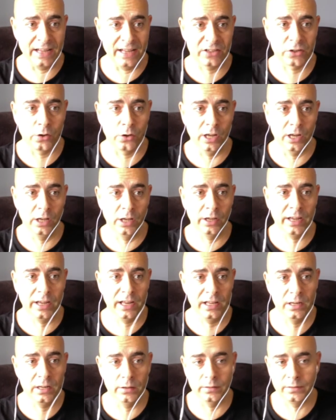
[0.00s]
So, and look at,
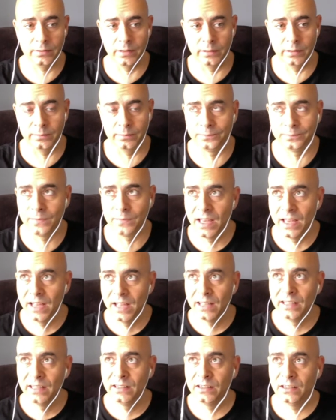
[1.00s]

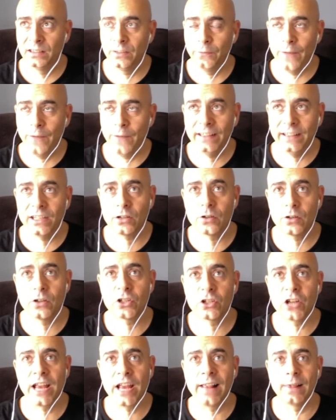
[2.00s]
the fact that
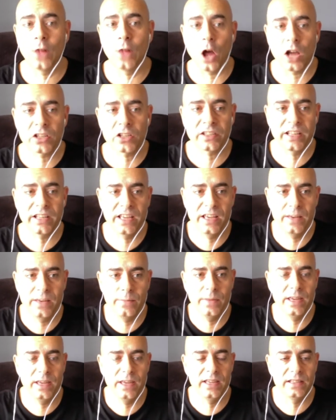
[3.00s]
Cruikshank lost to him
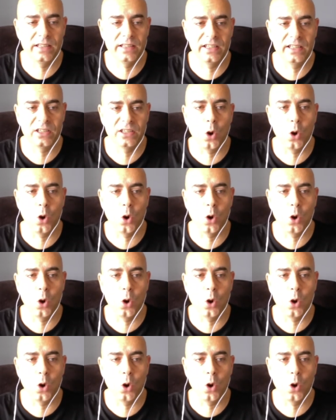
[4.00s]
is